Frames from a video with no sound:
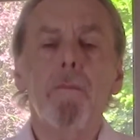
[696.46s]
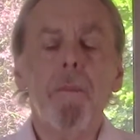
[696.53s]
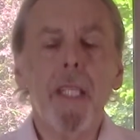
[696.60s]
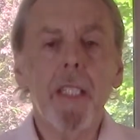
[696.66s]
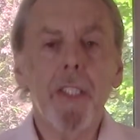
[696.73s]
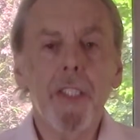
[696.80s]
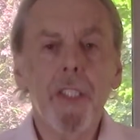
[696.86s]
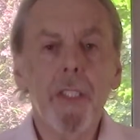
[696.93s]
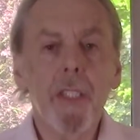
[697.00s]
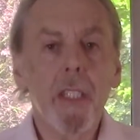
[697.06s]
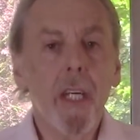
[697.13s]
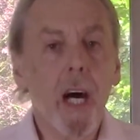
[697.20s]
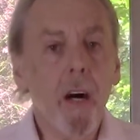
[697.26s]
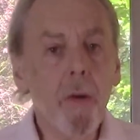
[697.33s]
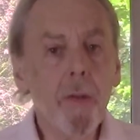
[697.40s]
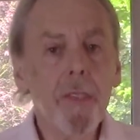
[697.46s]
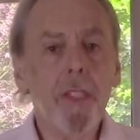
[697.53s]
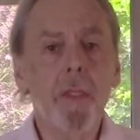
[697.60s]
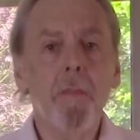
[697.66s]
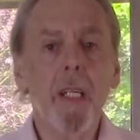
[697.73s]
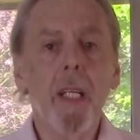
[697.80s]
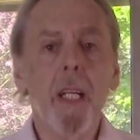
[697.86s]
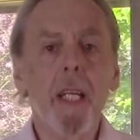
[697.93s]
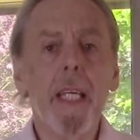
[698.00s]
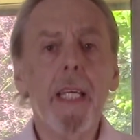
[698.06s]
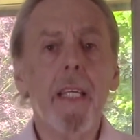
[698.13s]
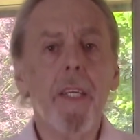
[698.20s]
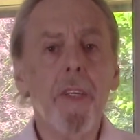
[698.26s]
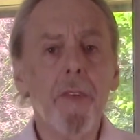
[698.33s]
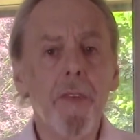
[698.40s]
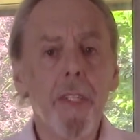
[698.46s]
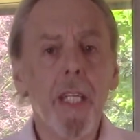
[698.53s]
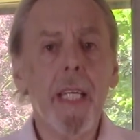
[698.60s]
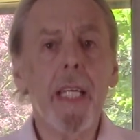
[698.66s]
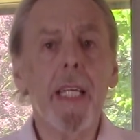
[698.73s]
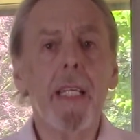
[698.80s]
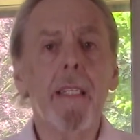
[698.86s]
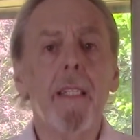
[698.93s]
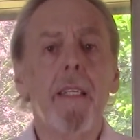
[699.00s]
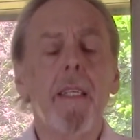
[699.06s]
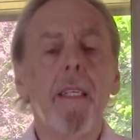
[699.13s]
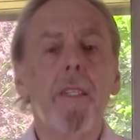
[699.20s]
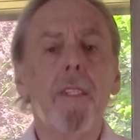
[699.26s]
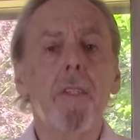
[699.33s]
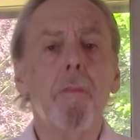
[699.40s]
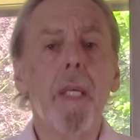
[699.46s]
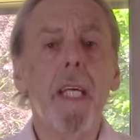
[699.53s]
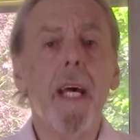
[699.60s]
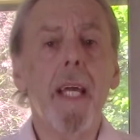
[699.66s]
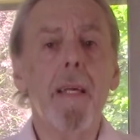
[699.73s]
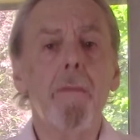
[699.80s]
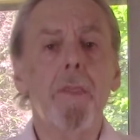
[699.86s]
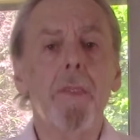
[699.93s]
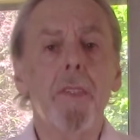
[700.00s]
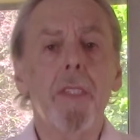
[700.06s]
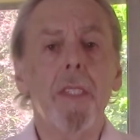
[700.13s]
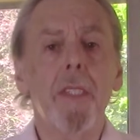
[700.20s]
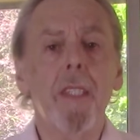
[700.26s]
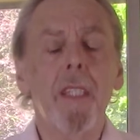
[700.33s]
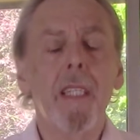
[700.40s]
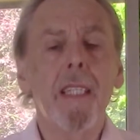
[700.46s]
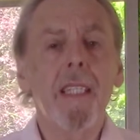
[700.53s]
because ultimately you need to be able to